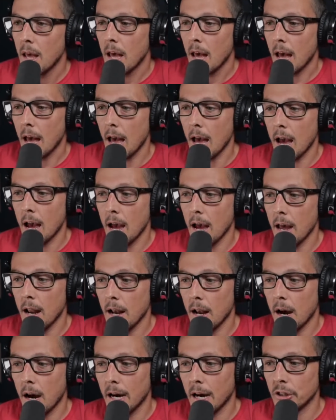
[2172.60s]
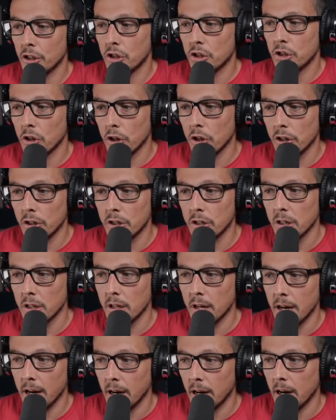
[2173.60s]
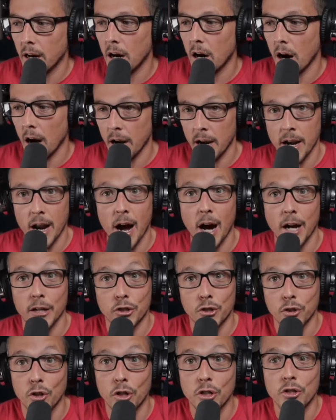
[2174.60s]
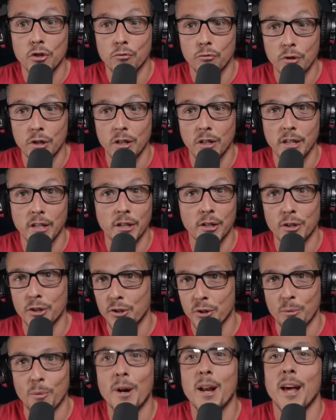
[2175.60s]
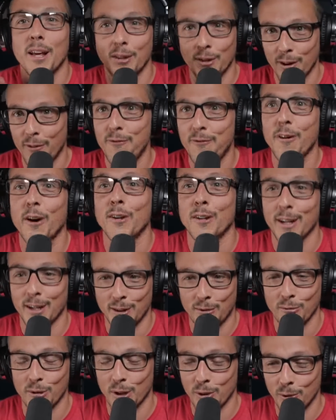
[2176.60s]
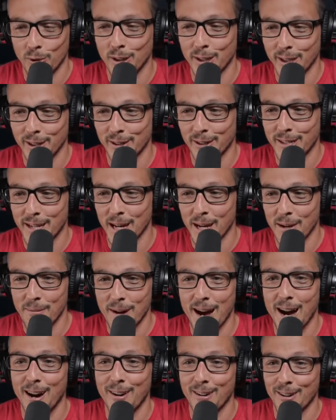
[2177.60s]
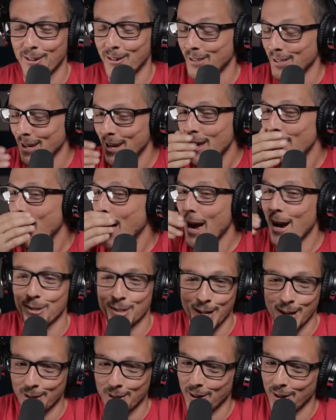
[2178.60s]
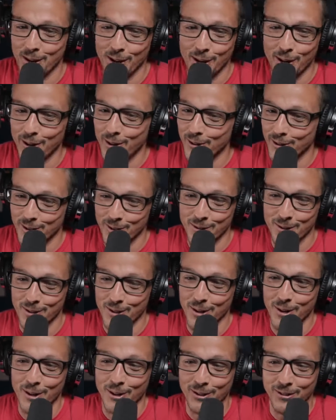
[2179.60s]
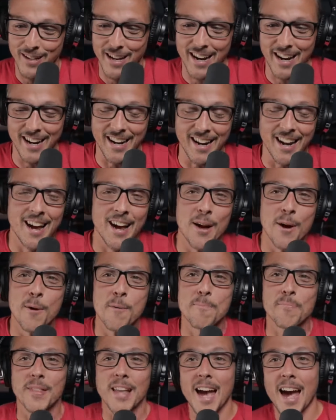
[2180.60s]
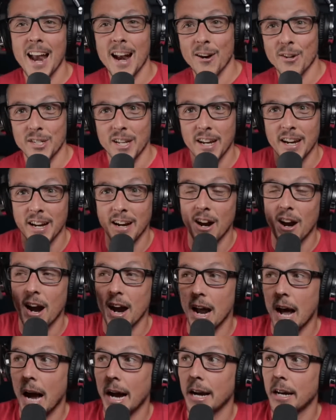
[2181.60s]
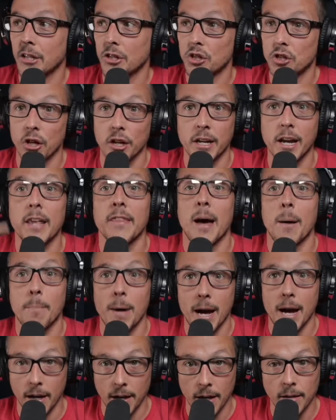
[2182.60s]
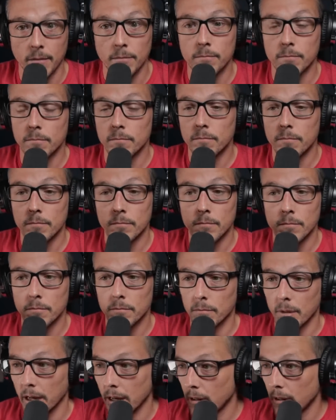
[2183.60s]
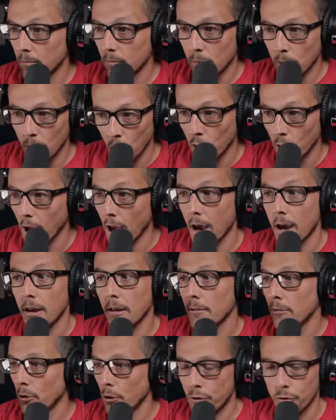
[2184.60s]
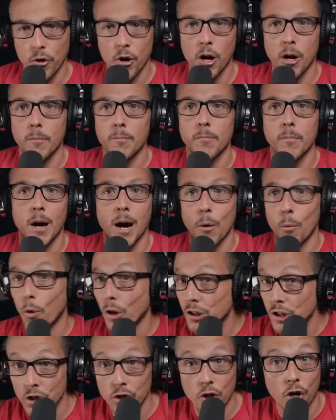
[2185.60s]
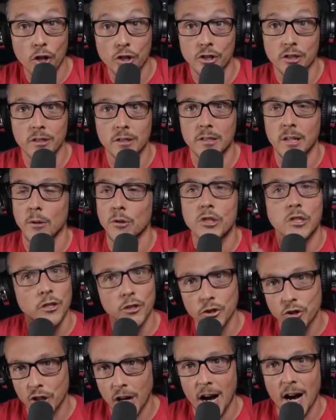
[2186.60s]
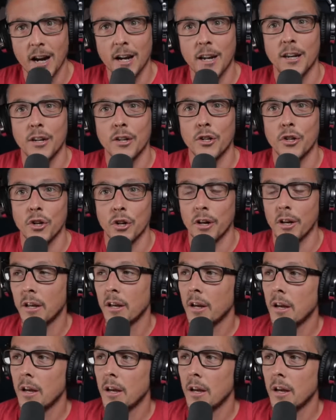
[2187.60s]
And I just started to like, all right, now I just lost 3 liters, or what it felt like 3 liters came out. I was out the nose. It was the whole 9. And I was like, all right, I got to start getting that back in. I'm like, okay, you threw up. I wasn't nauseous. I was still jogging. Good.